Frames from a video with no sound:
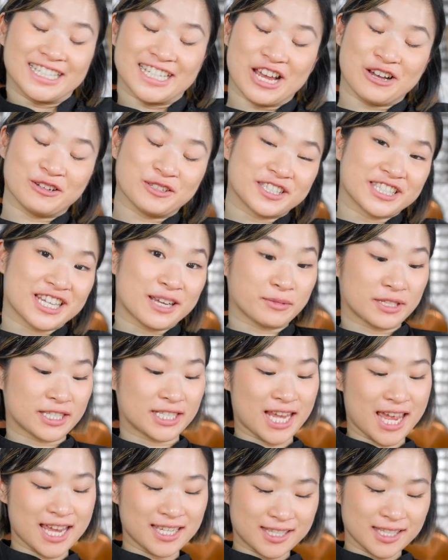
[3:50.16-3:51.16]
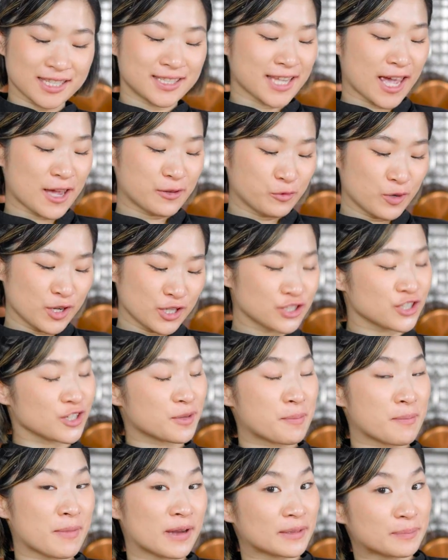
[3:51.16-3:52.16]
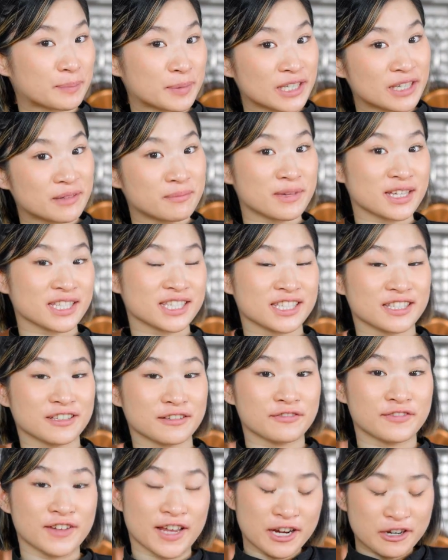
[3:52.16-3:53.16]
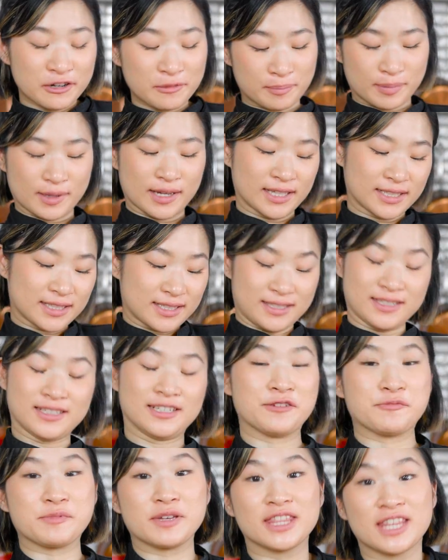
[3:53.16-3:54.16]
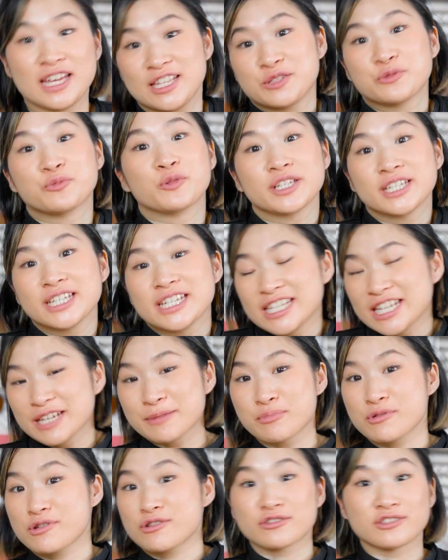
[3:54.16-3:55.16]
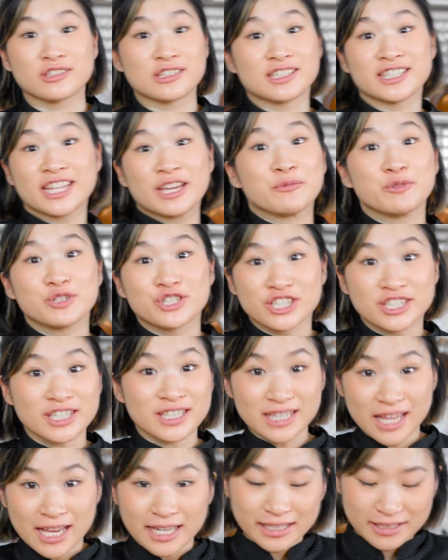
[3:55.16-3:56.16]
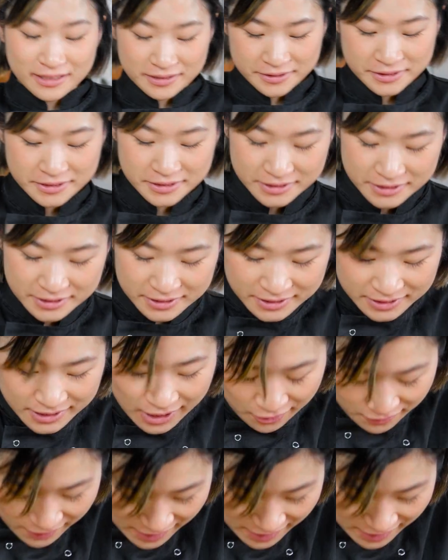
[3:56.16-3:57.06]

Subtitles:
Now it's time to taste the sandwich. It might be a messy affair, but I mean, that's what eating burgers and sandwiches is like. All